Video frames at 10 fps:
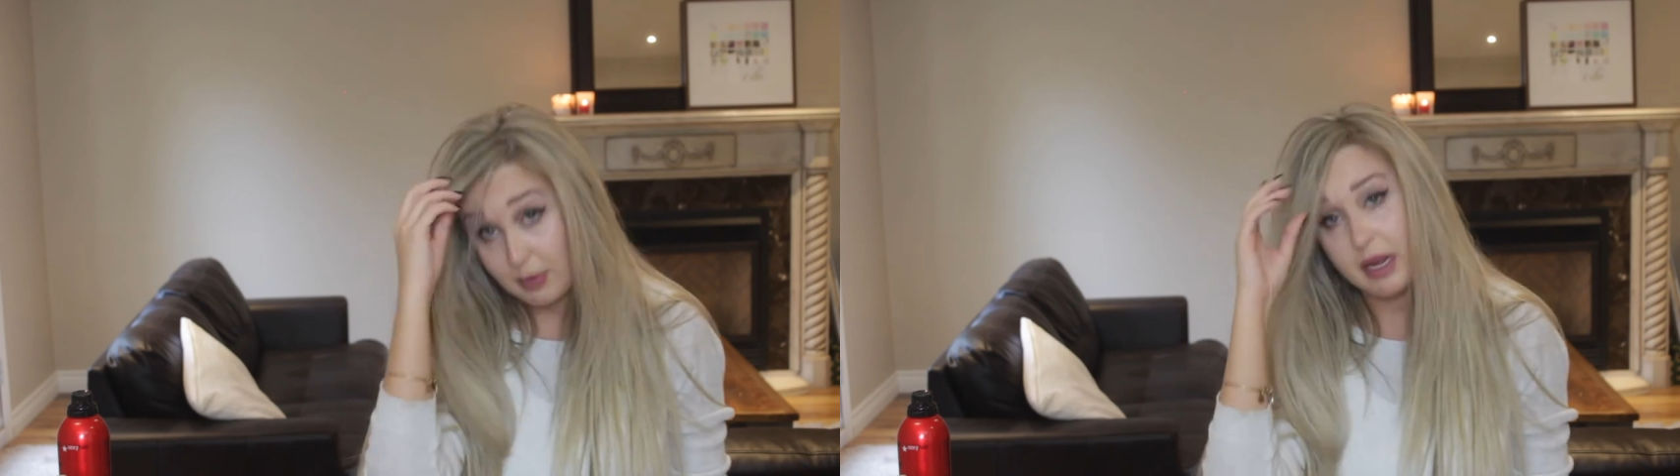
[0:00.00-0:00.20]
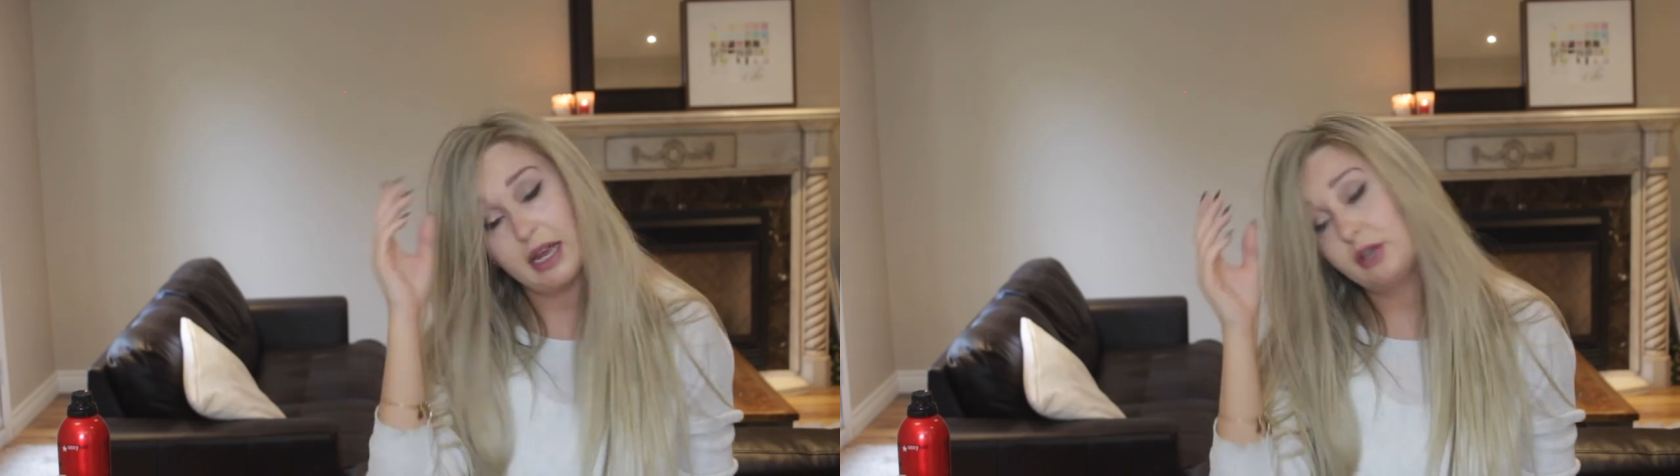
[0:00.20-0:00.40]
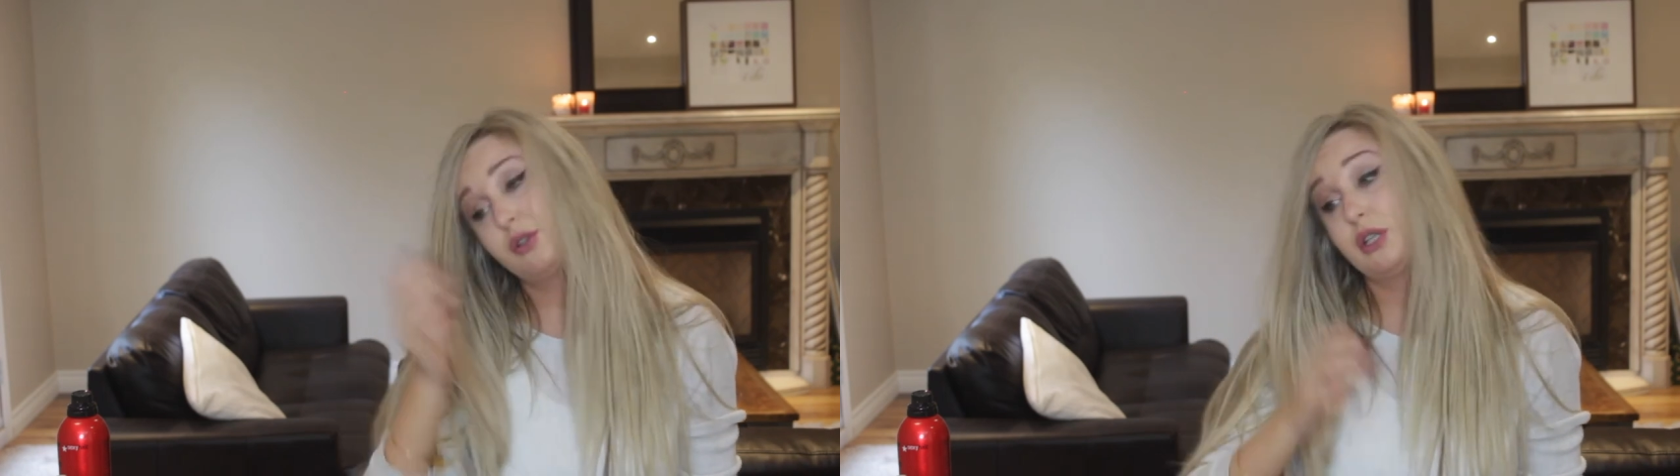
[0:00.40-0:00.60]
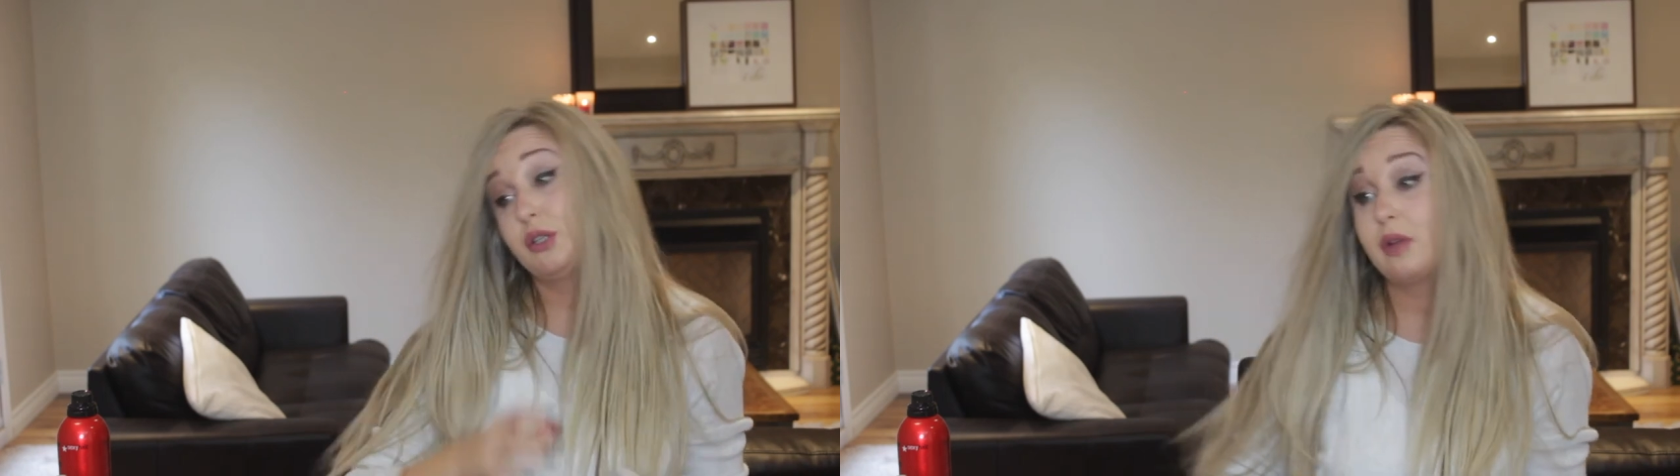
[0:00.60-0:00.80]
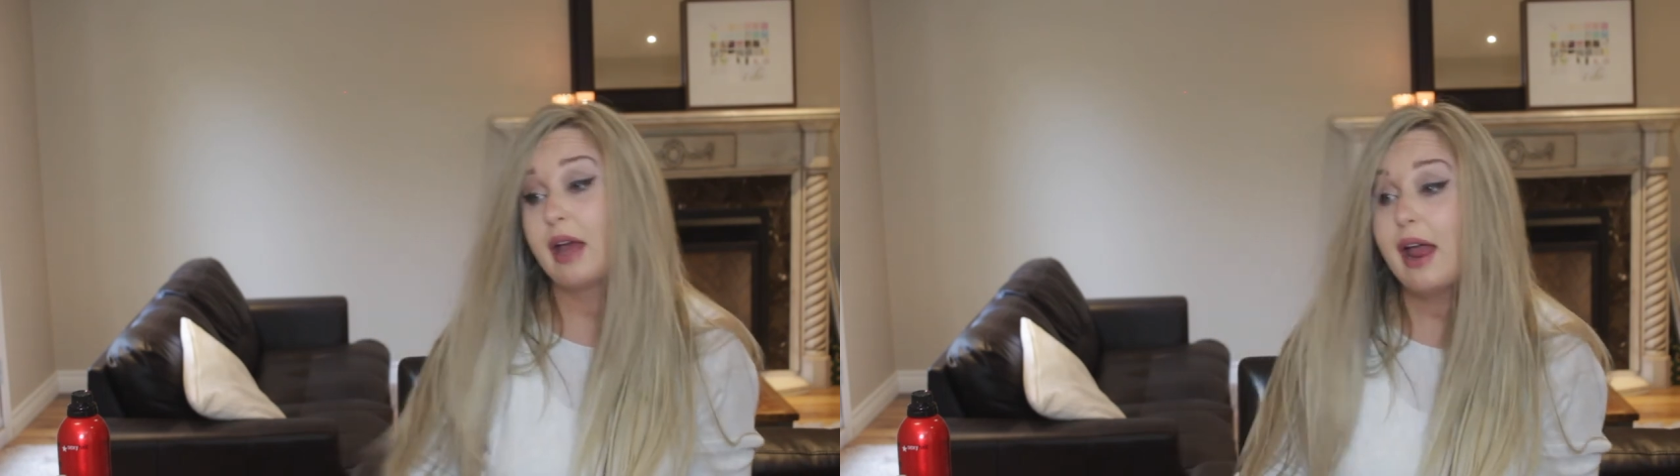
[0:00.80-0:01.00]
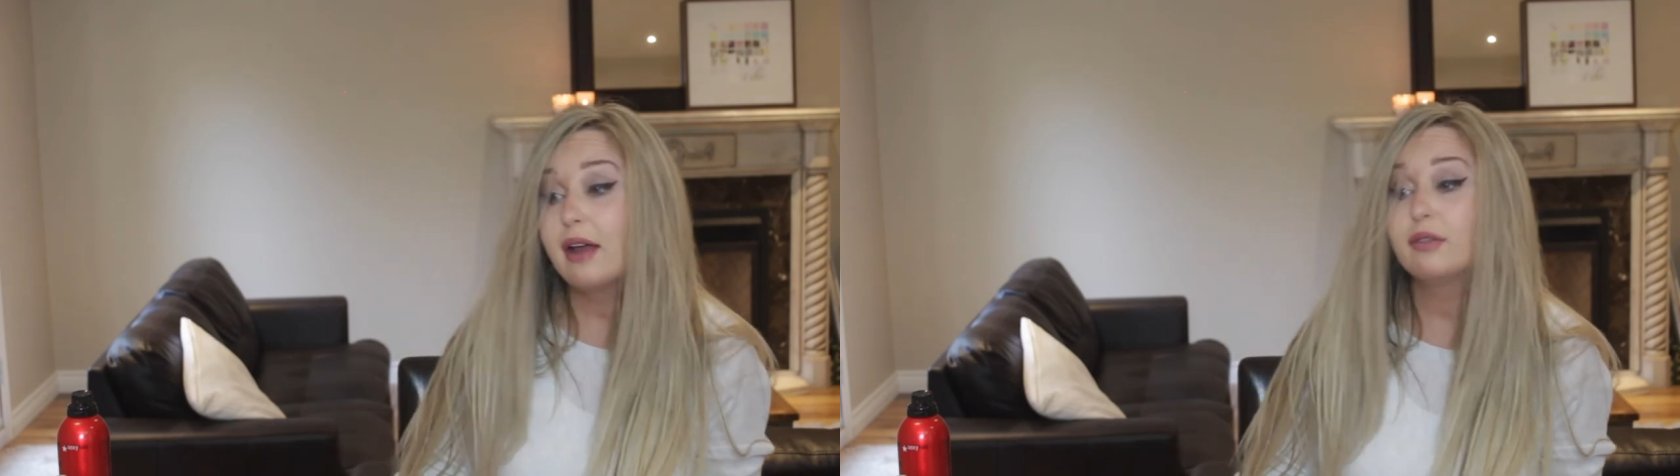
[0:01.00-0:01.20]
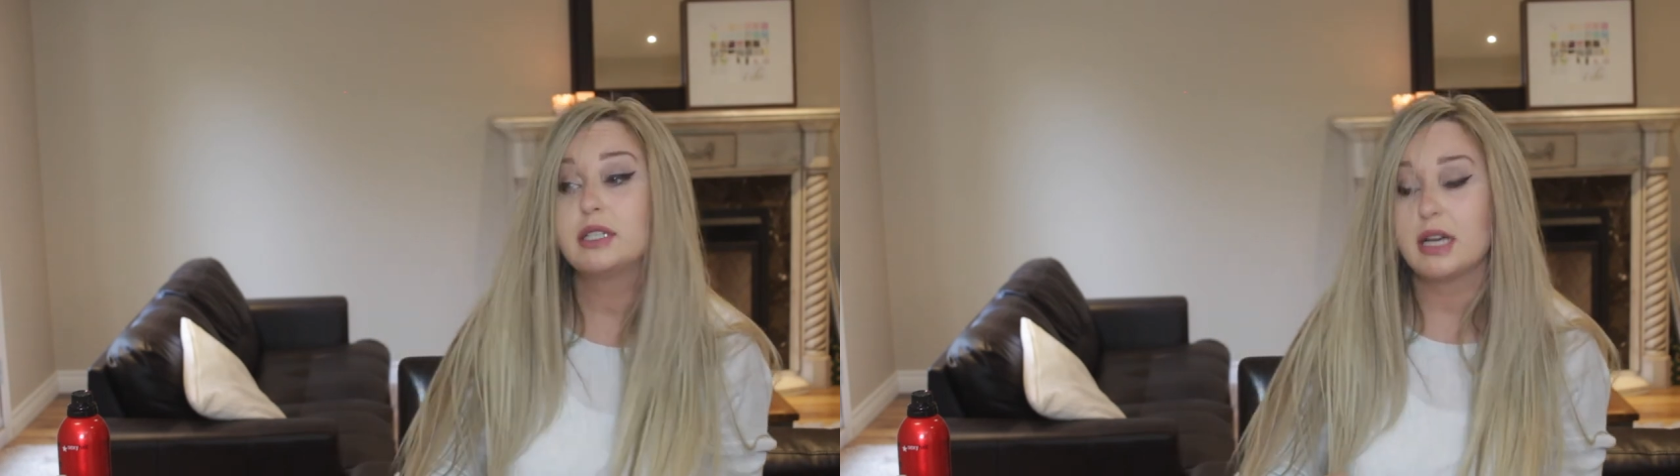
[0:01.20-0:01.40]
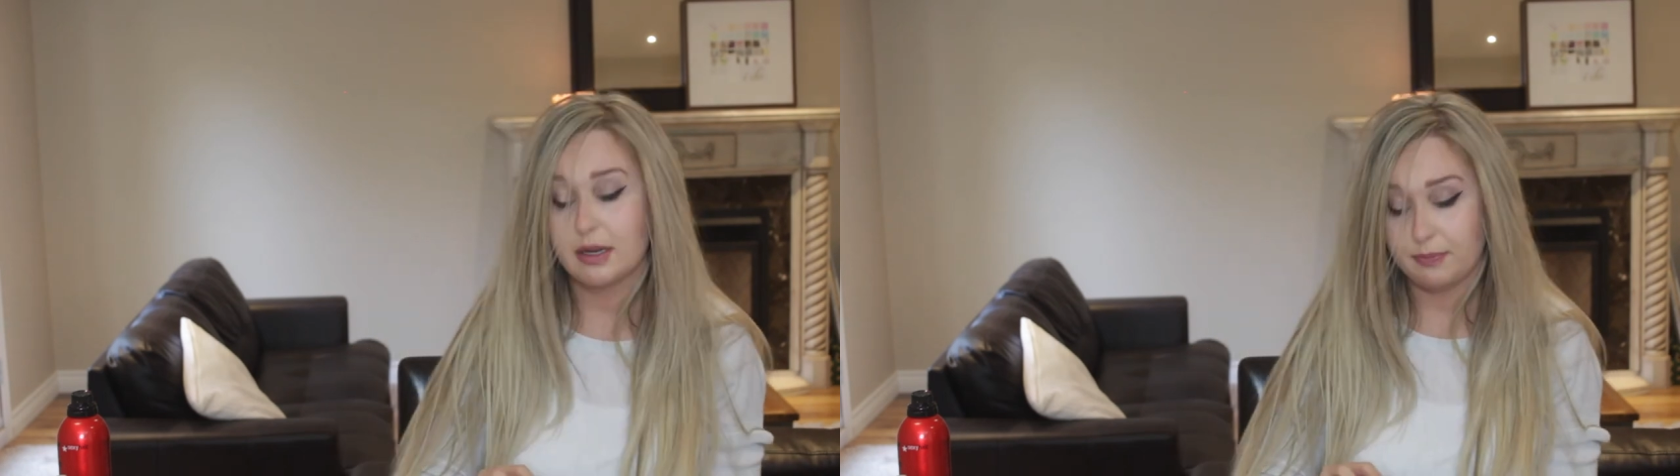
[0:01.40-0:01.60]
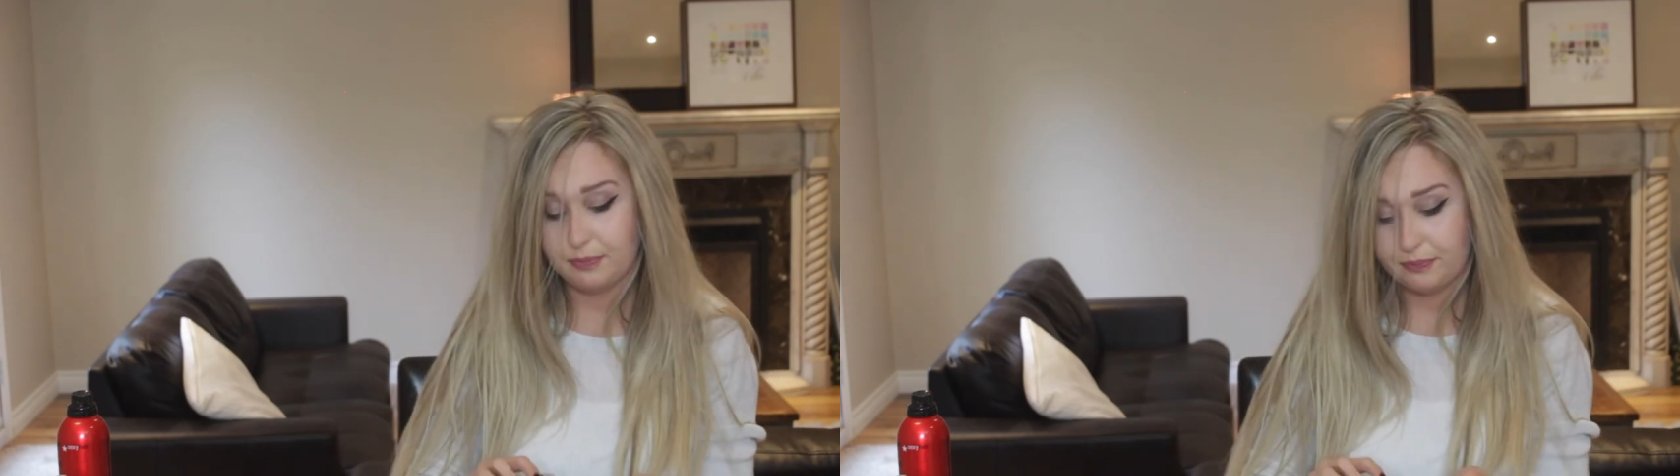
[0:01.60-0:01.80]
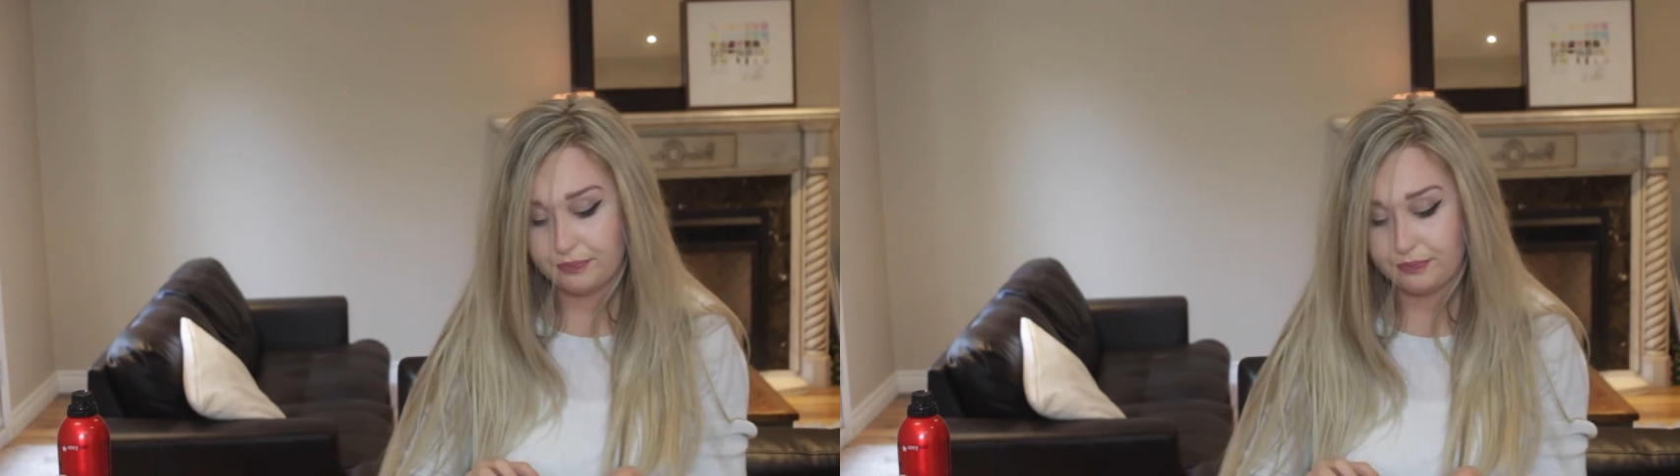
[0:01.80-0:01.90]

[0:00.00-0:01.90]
but I usually do that every time.